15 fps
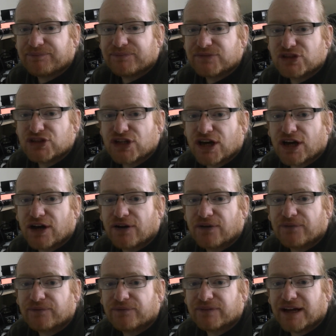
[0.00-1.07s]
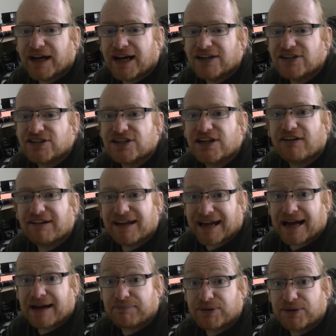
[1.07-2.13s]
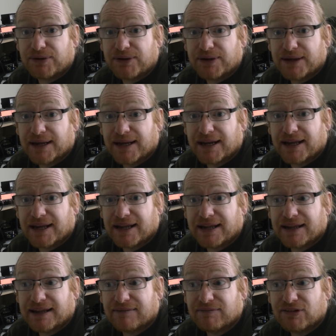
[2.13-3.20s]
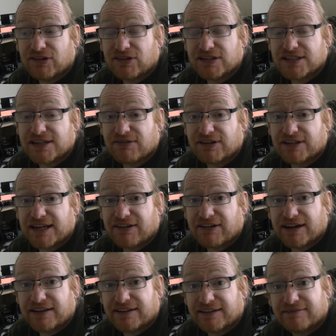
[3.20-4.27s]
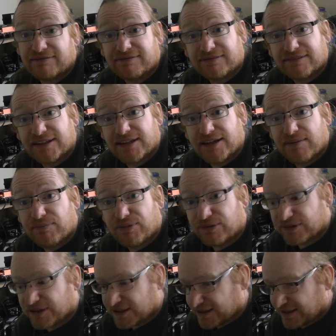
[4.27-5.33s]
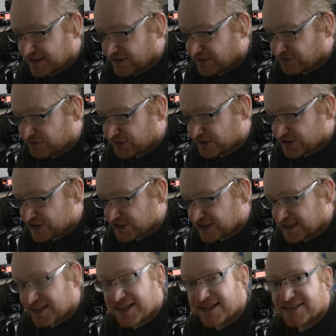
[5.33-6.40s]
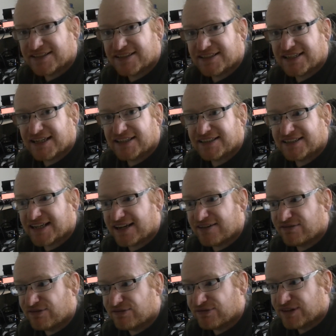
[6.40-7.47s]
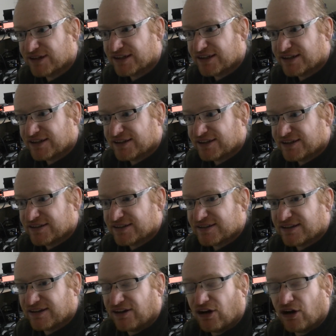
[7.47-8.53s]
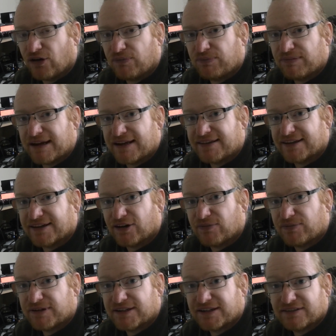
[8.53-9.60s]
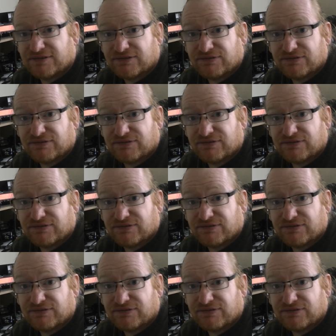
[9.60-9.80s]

So I just know it happened, and I'm not going to say what day or anything, but unfortunately that's the sad state with anything opening.